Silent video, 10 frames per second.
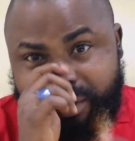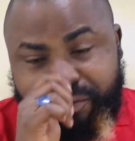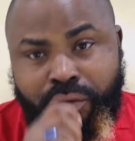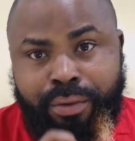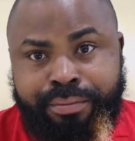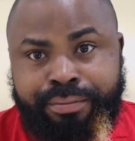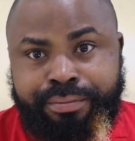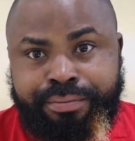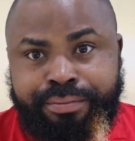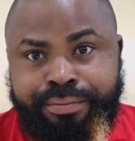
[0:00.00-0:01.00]
pick from.
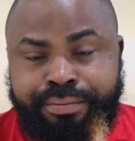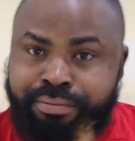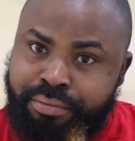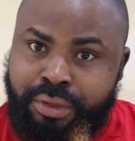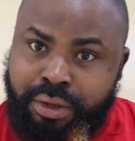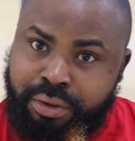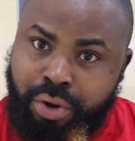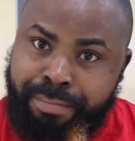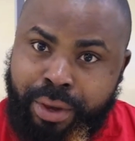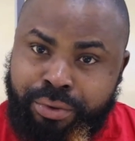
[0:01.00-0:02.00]

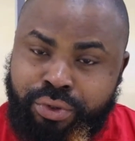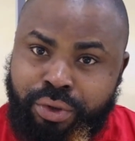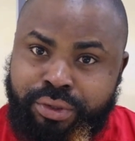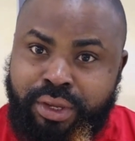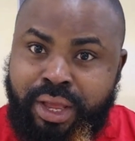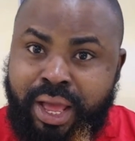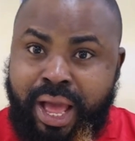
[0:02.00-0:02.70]
Compare with us